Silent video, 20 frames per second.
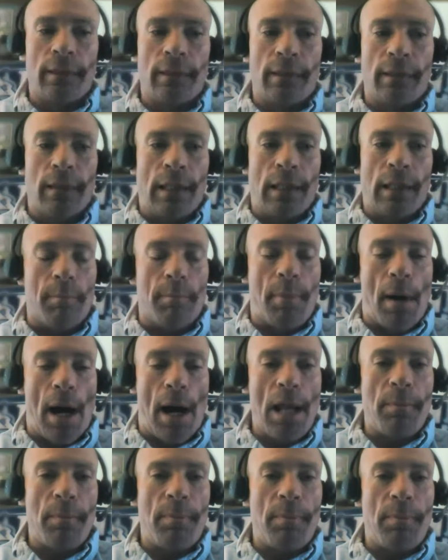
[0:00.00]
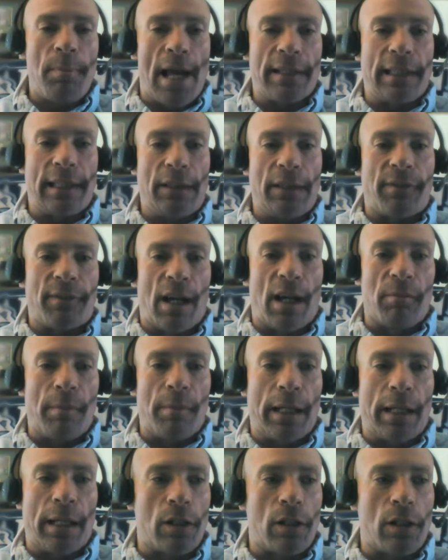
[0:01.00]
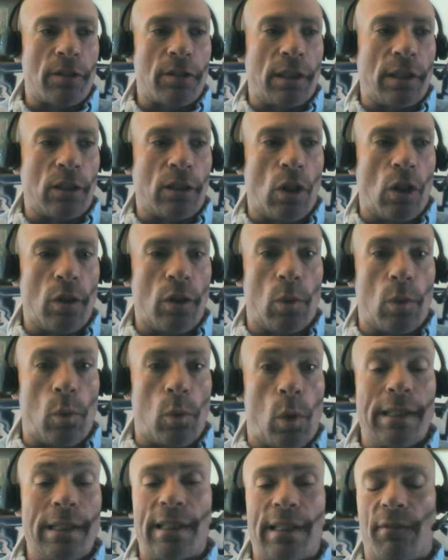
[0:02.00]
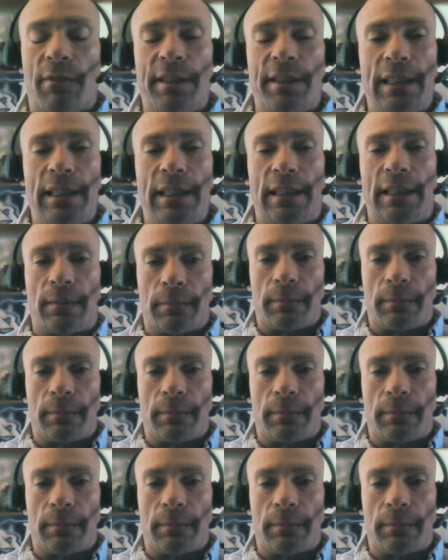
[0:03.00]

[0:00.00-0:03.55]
and bypass 85 megahertz and go to 117?